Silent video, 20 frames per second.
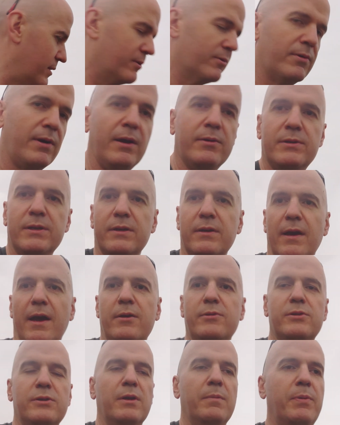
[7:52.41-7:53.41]
You know, how do
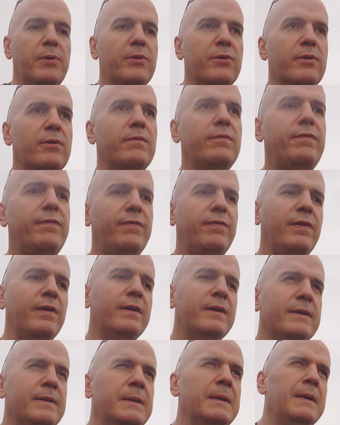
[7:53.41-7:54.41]
you prove
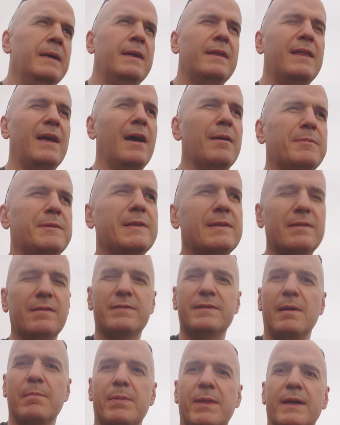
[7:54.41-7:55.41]
the absence
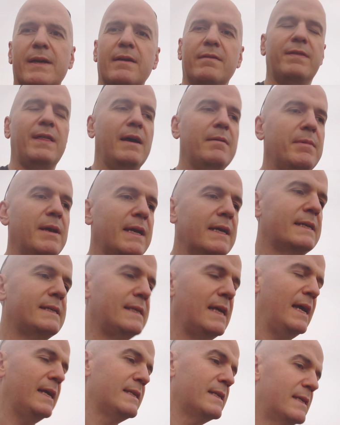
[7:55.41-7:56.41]
of something, if that
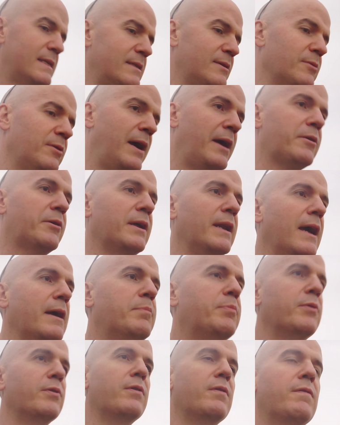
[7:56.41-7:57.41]
makes sense? So how can
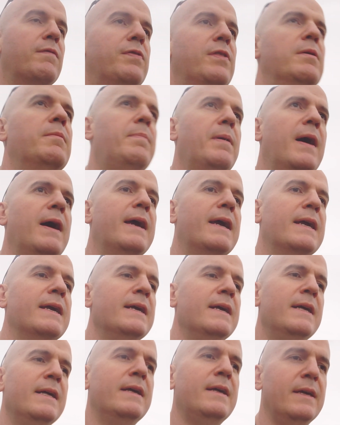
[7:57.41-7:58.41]
I prove that by
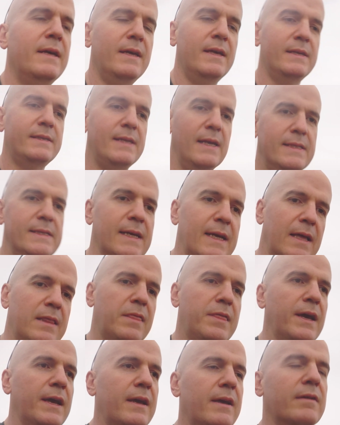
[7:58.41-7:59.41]
sitting
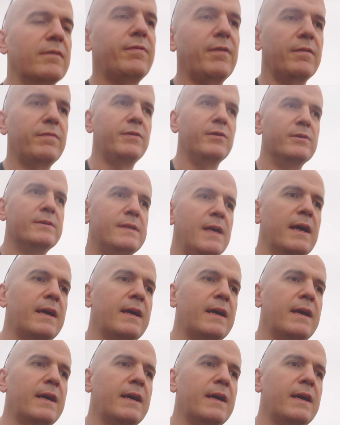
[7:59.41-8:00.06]
and thinking for a few